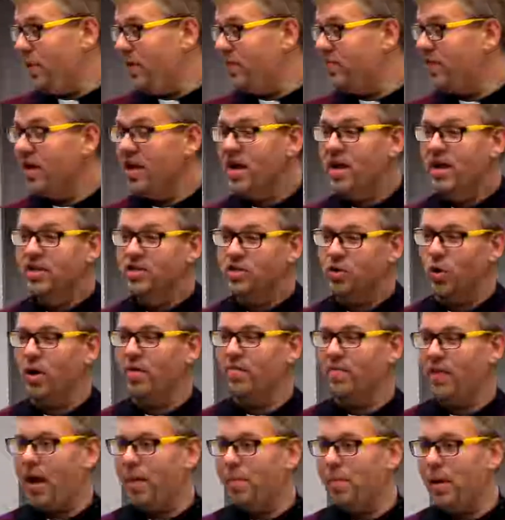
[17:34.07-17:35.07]
We sort
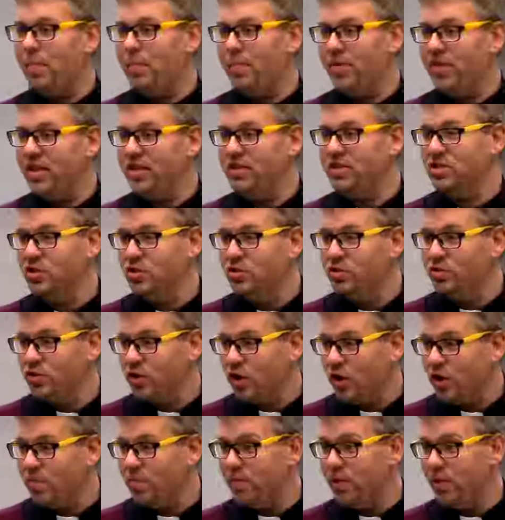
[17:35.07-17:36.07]
of come up with this new
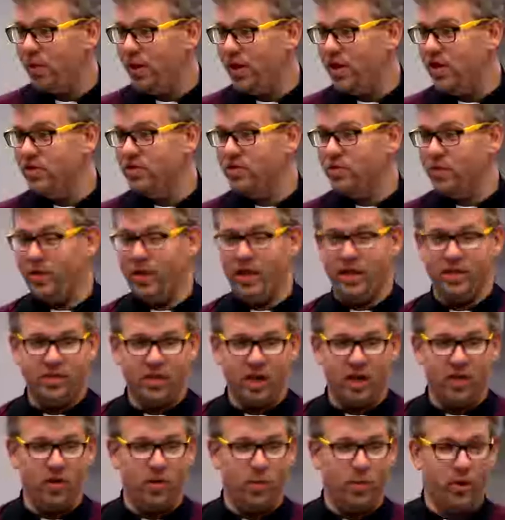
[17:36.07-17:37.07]
term that we use with each
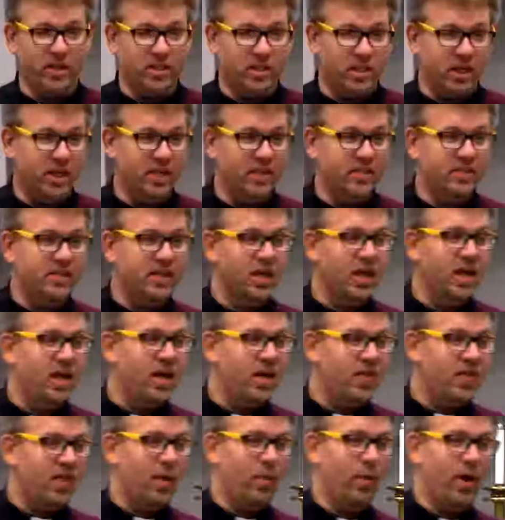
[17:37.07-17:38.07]
other, which is
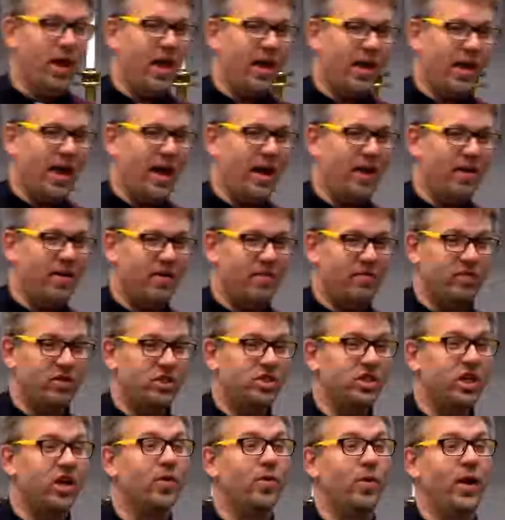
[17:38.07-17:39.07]
that we kind of have
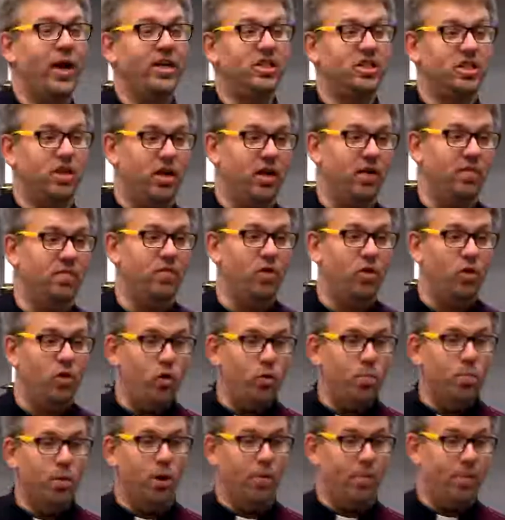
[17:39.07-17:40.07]
a generation of
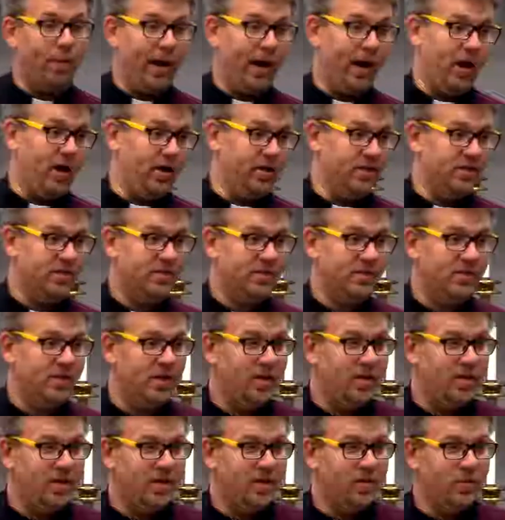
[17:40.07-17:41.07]
Uber parents,
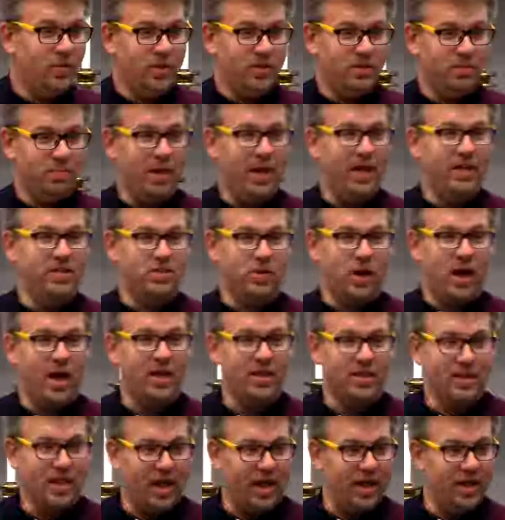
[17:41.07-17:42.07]
which means,
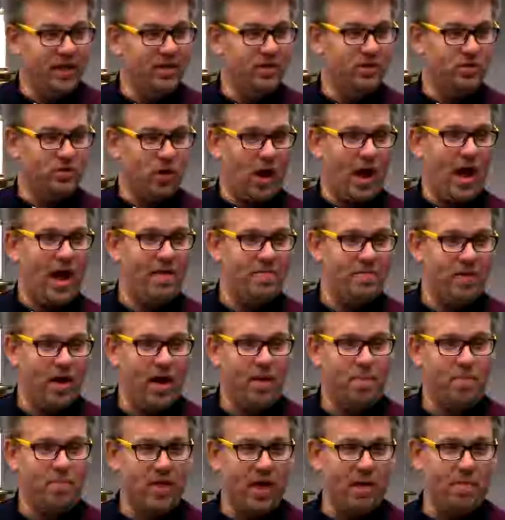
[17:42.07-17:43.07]
right, they drive
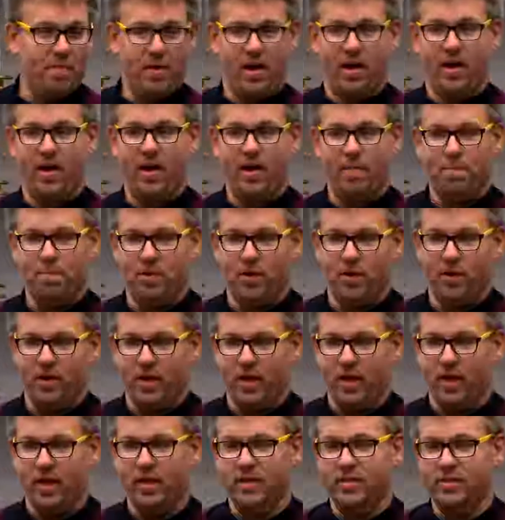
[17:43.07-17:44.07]
up, they pick up their
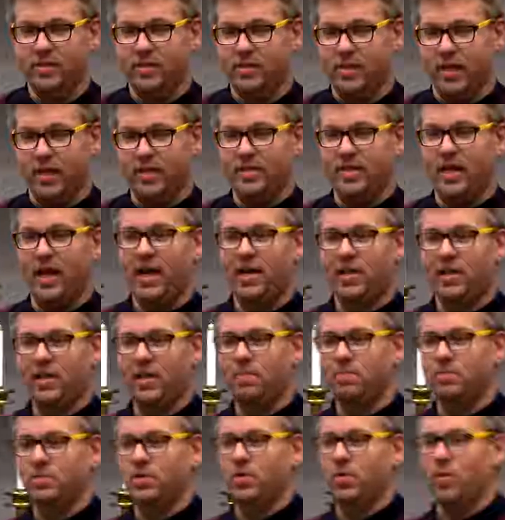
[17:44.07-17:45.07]
kids, they take
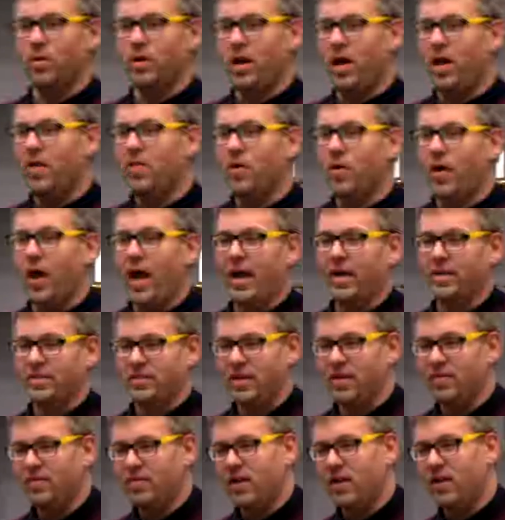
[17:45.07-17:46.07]
them to another
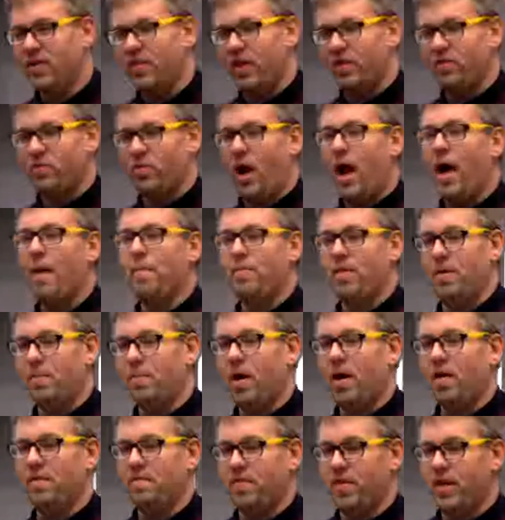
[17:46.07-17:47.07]
activity, they drop them
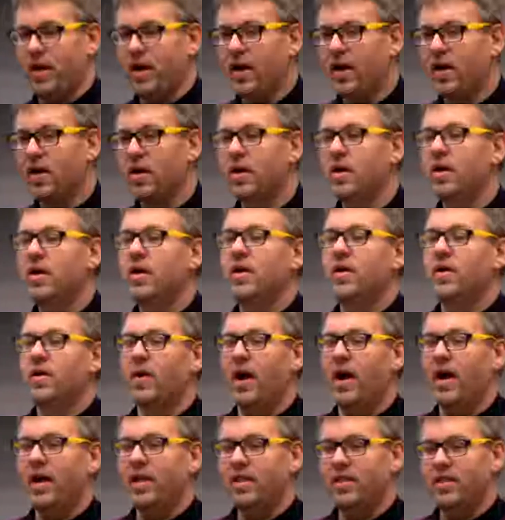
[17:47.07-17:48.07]
off there,
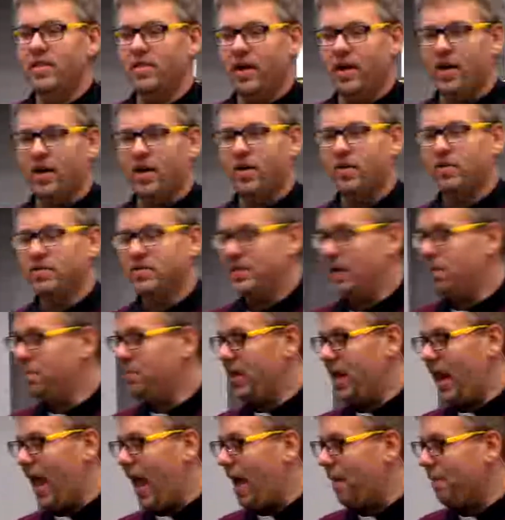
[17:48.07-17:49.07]
right?
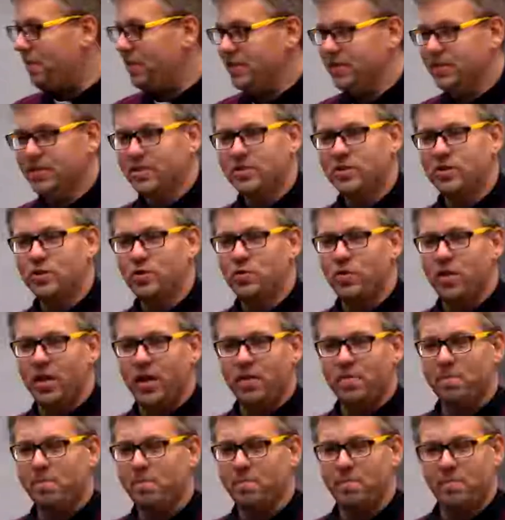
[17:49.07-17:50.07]
Something happens to
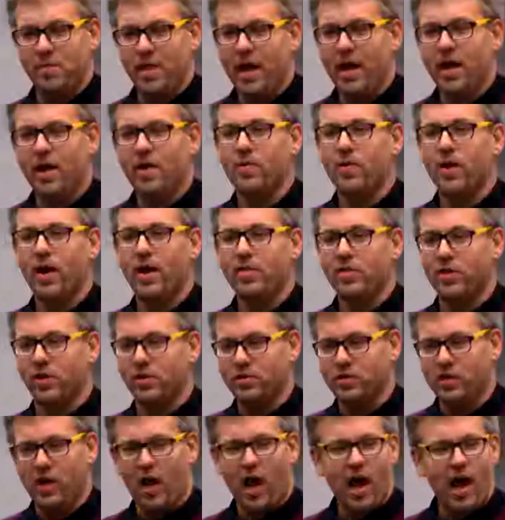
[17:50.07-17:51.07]
them there, right?
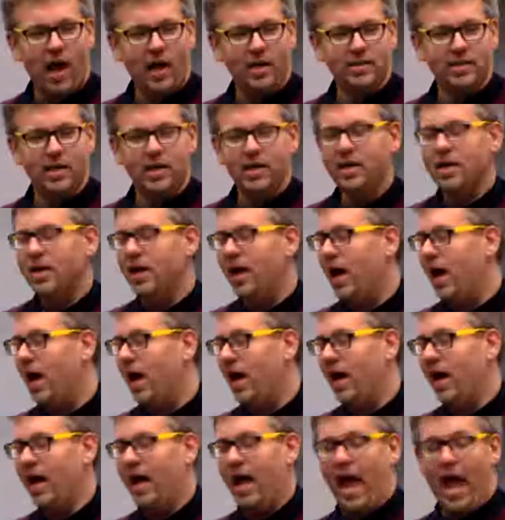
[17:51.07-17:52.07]
They're taught
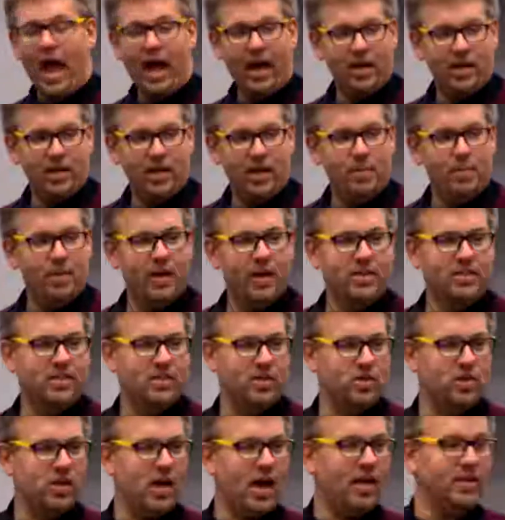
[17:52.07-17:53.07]
academics,
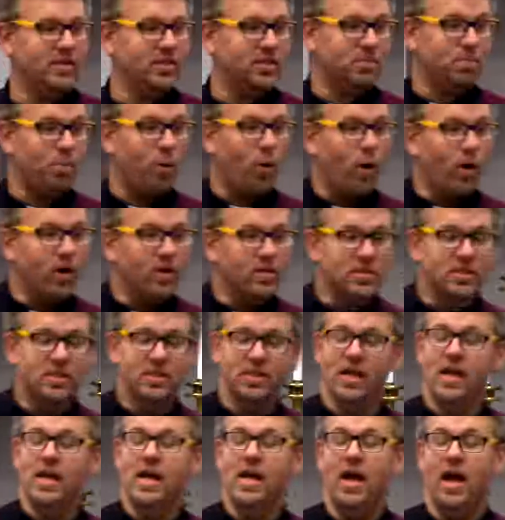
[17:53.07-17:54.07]
they're taught
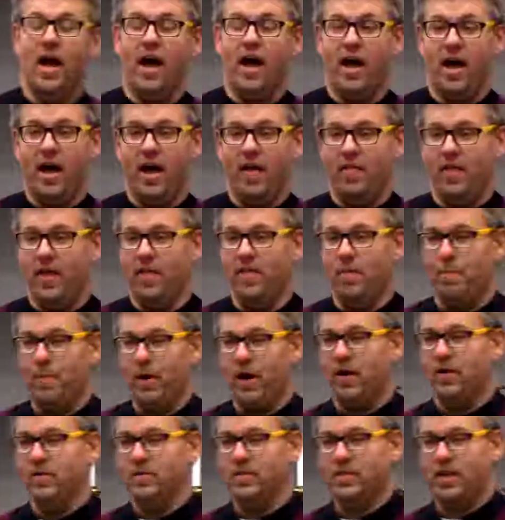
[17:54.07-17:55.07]
sports, and then the
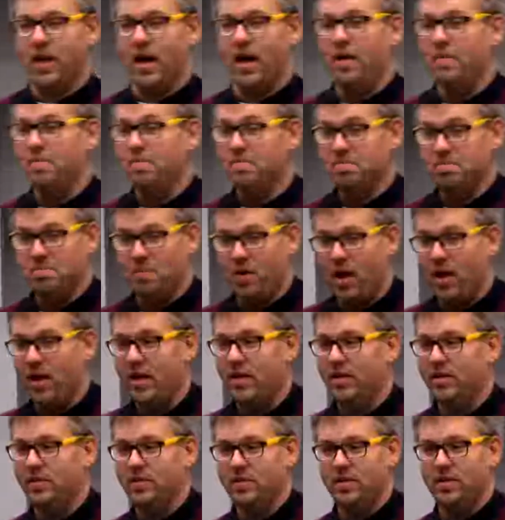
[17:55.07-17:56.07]
parents come,
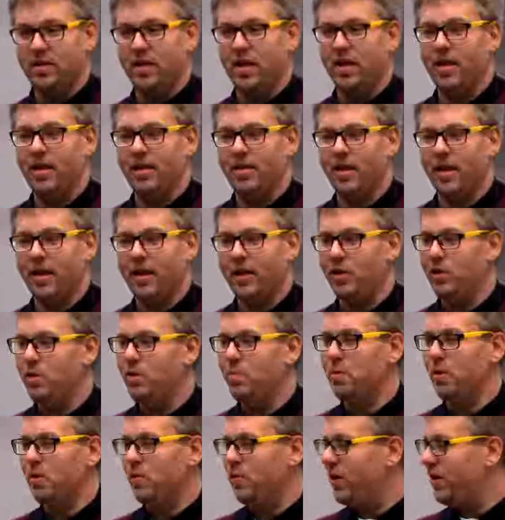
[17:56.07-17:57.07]
right? Like an
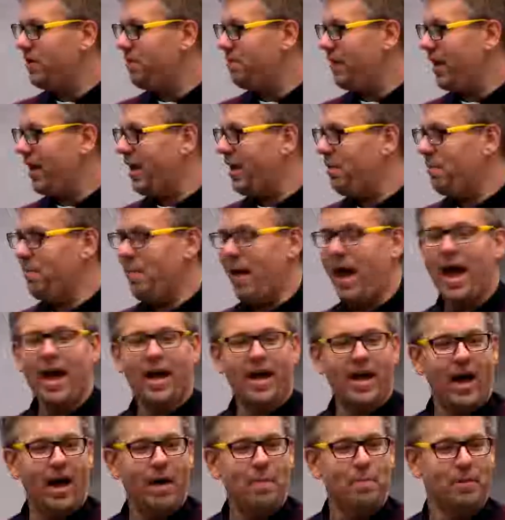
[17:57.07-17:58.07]
Uber would, pick them
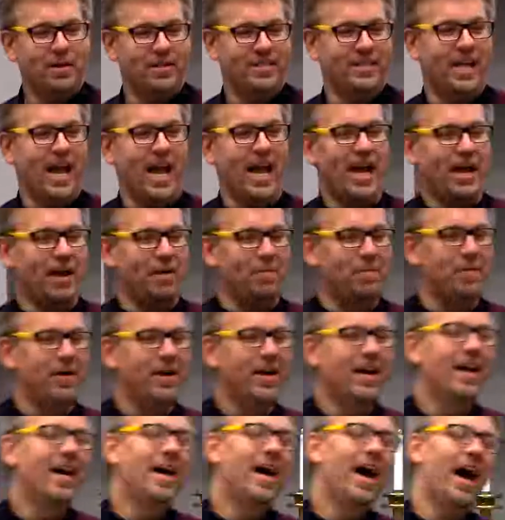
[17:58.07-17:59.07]
back up and take
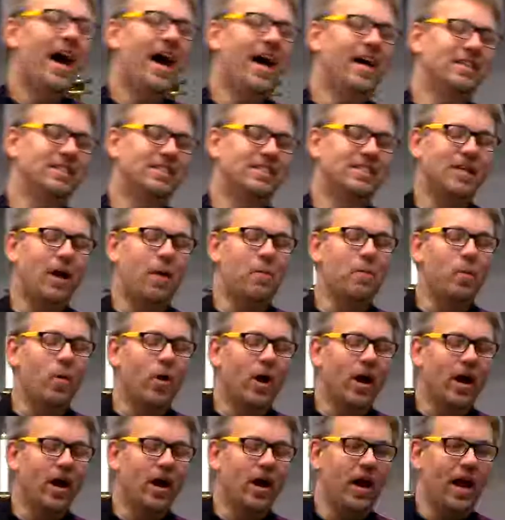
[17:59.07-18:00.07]
them
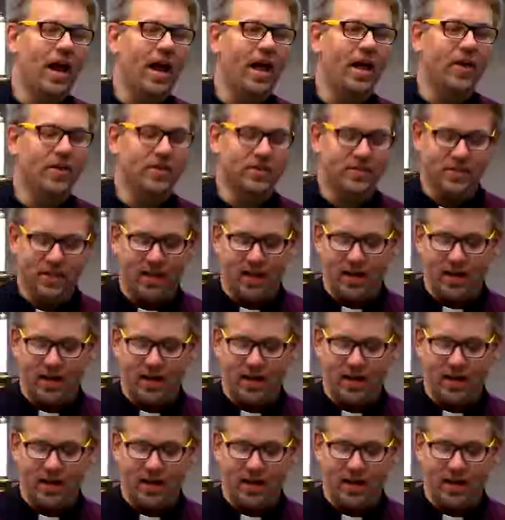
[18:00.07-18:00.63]
somewhere else.